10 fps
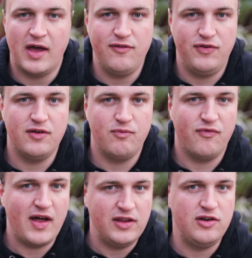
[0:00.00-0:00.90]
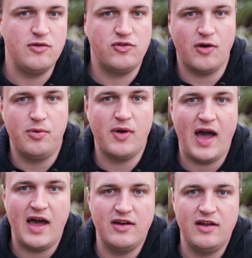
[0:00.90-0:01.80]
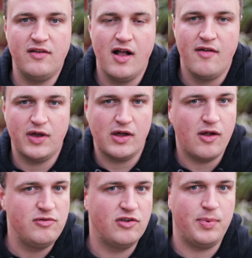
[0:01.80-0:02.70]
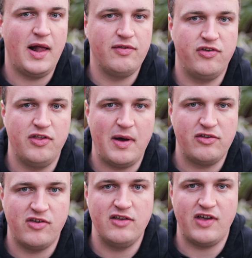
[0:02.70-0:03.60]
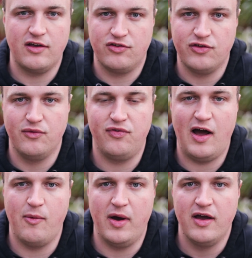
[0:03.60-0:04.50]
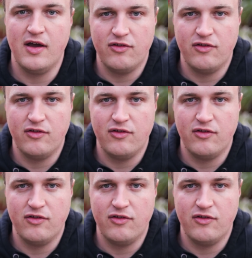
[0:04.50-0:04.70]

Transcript: And if you're fairly new to tropical gardening, the closest plant to them I'd say is like a sunflower.